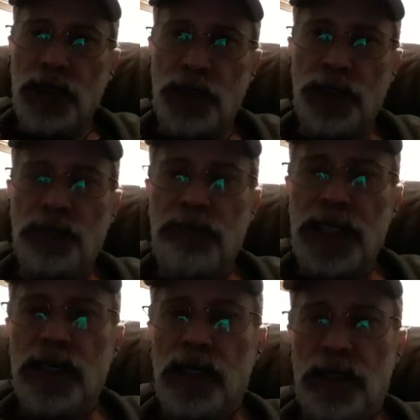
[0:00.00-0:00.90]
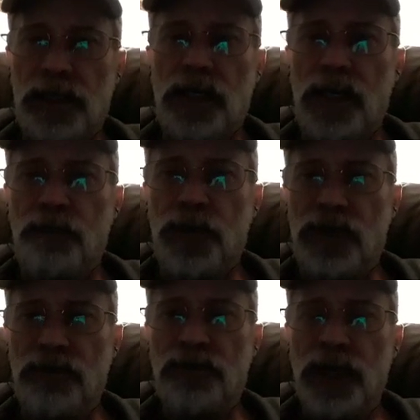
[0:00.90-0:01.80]
should be on top
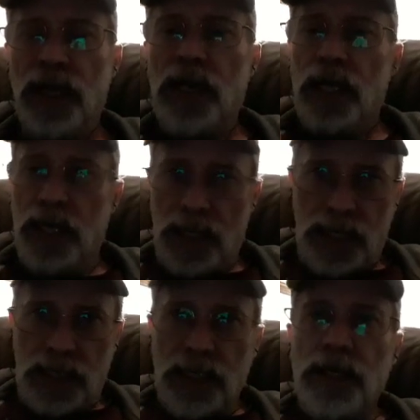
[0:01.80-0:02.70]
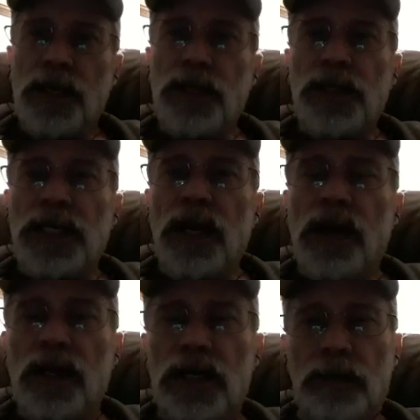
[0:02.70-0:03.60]
of the
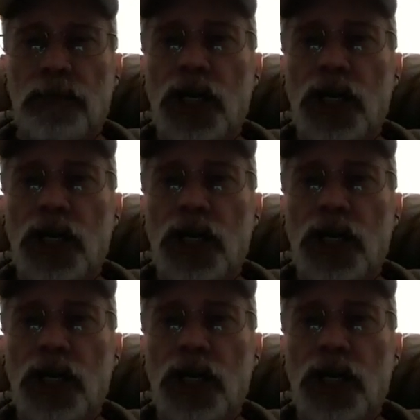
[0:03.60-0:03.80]
harm